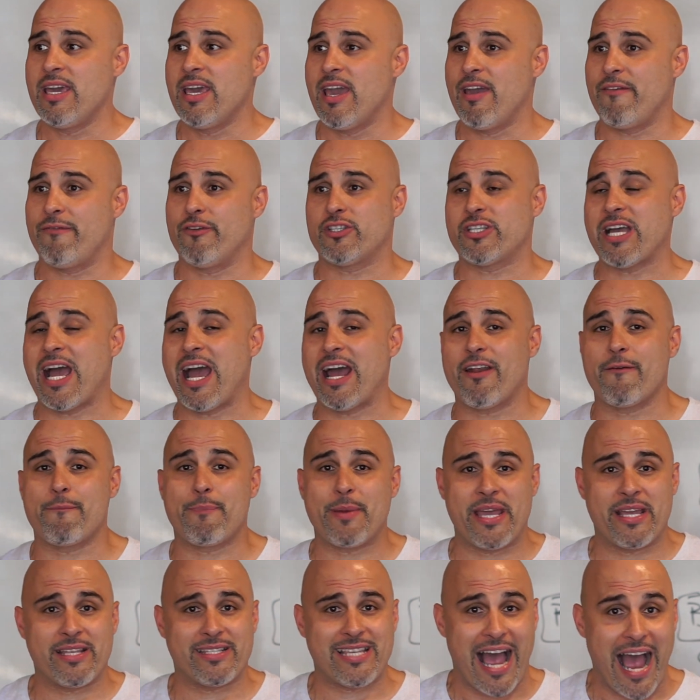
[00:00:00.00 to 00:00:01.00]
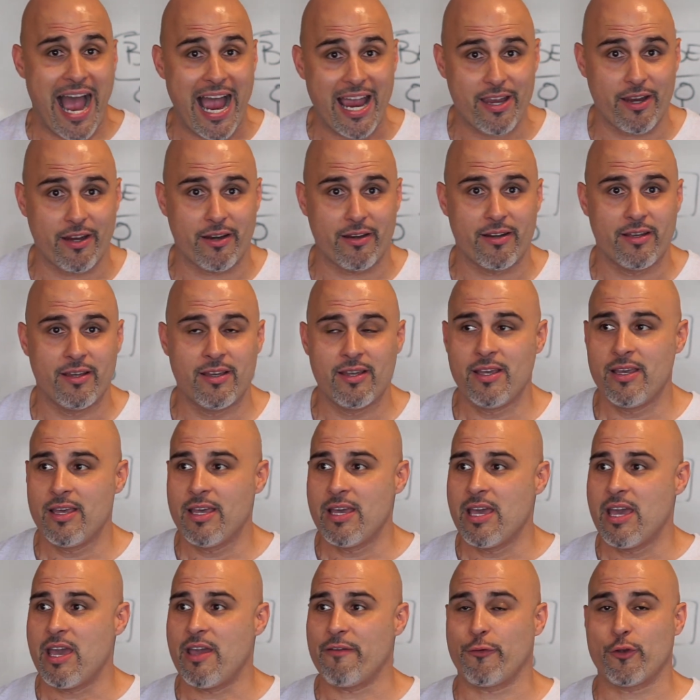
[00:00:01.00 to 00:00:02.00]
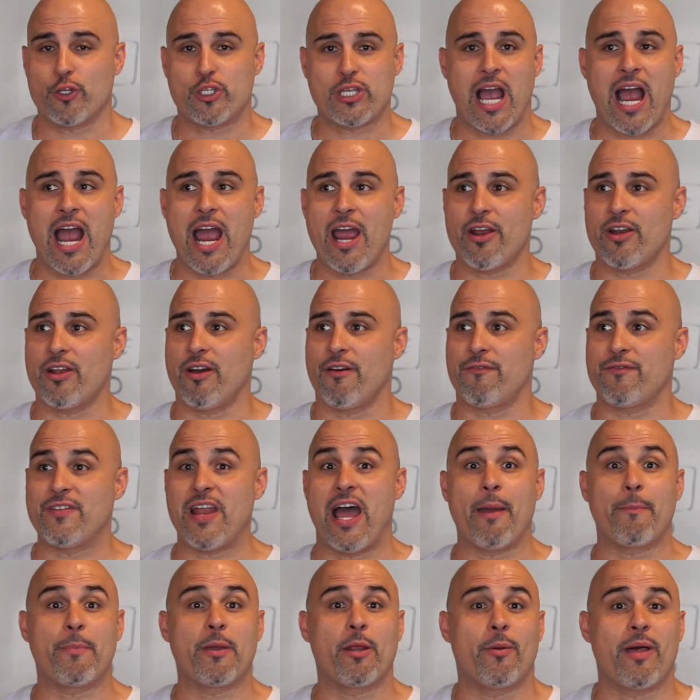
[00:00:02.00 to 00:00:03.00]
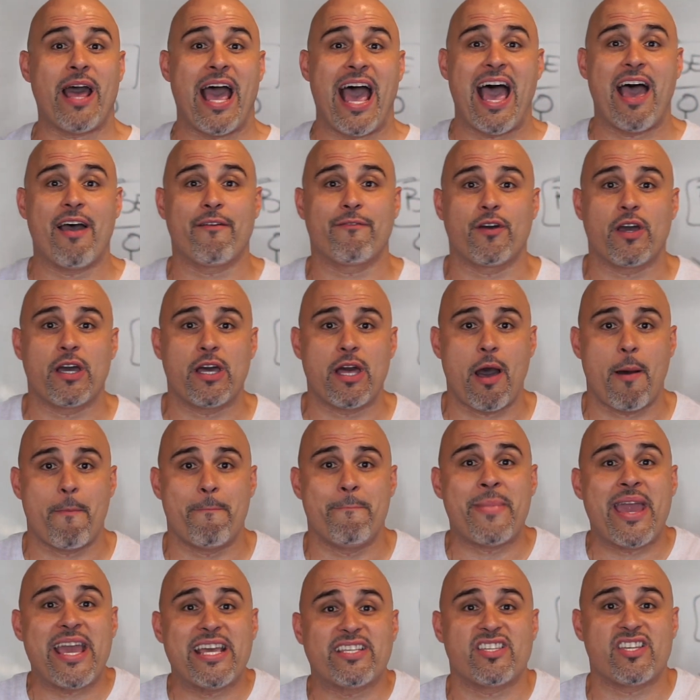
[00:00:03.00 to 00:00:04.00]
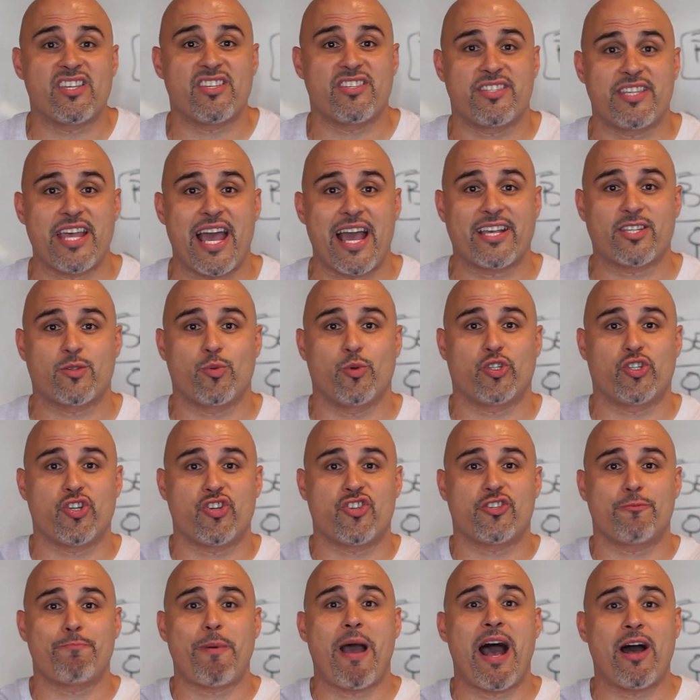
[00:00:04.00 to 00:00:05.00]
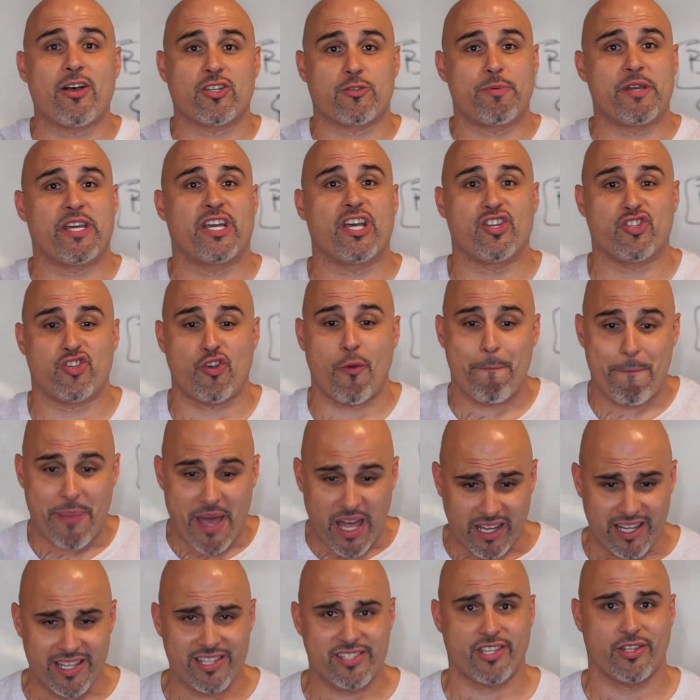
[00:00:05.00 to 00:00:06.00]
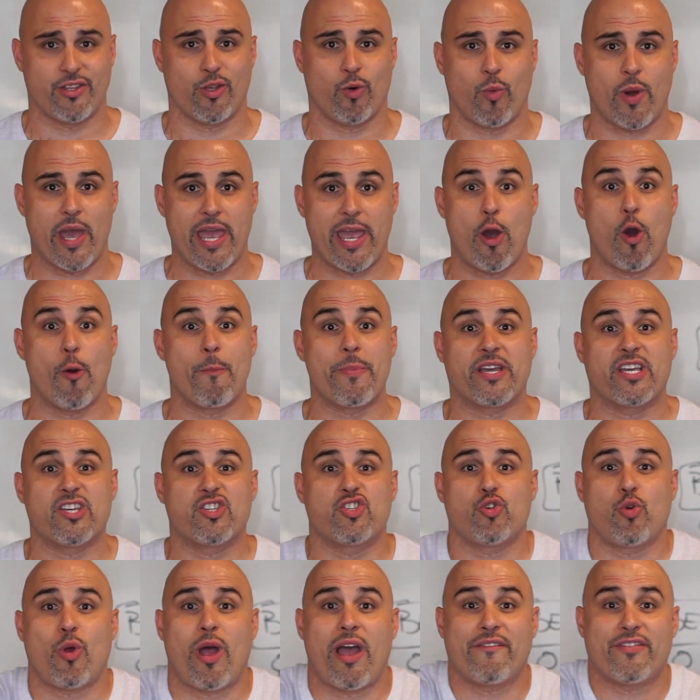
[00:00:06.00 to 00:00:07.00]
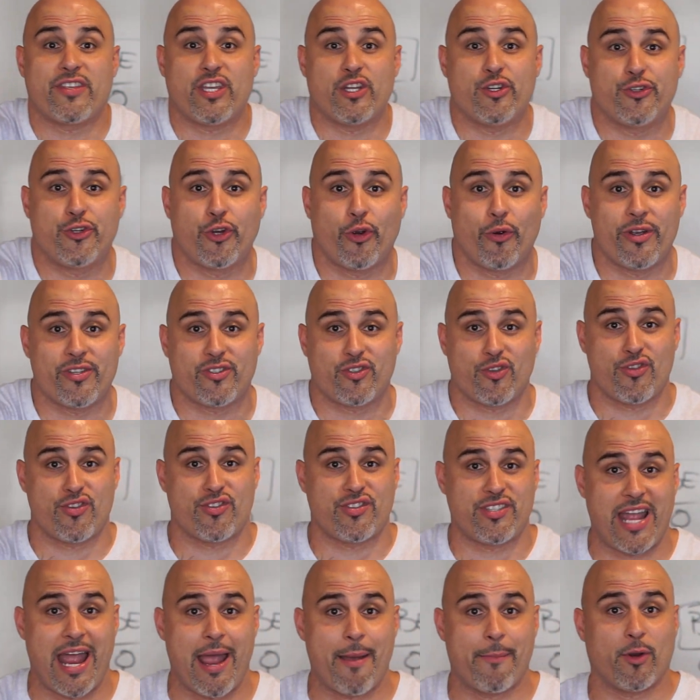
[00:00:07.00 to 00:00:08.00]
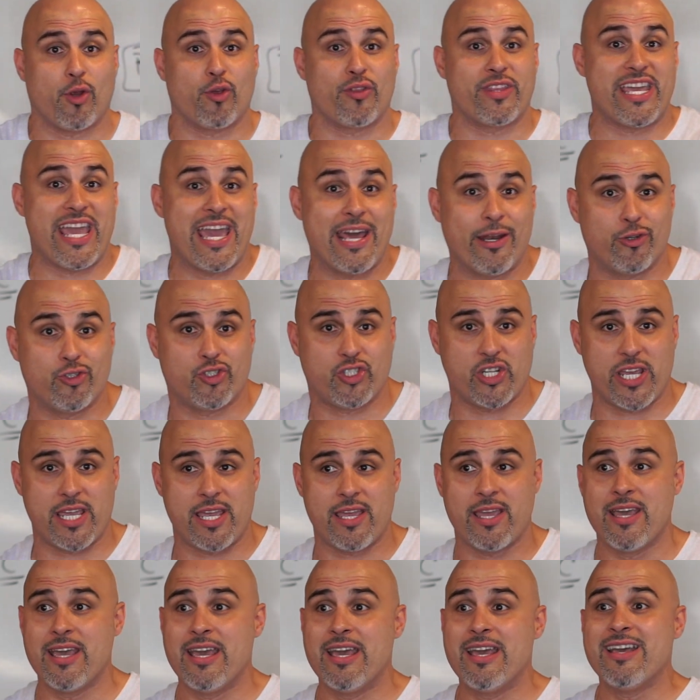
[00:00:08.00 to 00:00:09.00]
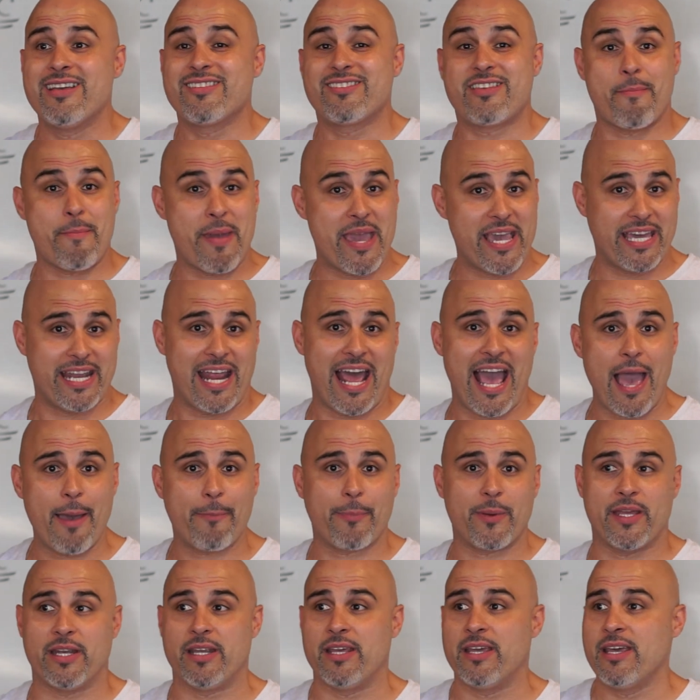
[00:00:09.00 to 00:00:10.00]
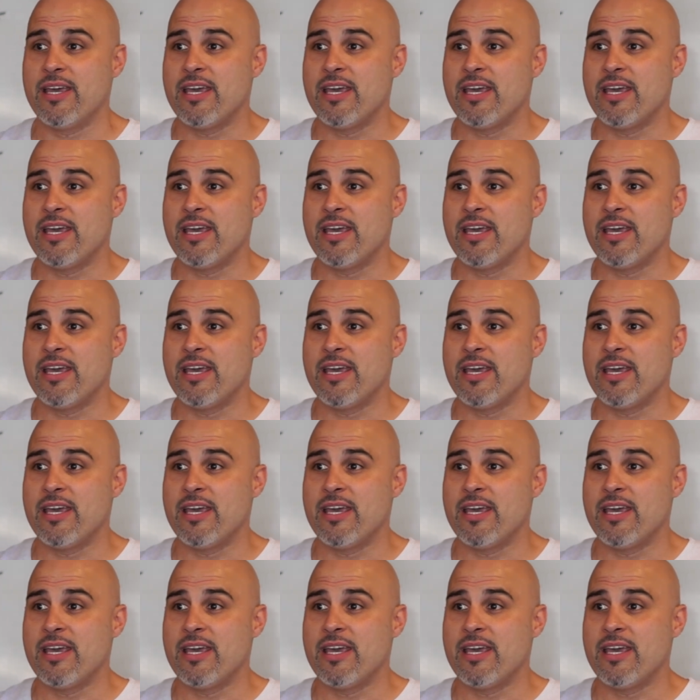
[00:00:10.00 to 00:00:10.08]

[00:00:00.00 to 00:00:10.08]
if you're tired of being tired, if you're tired of not being able to have amazing sex with your spouse because your belly's in the way, or because you don't have the endurance or the stamina or the energy to make it happen,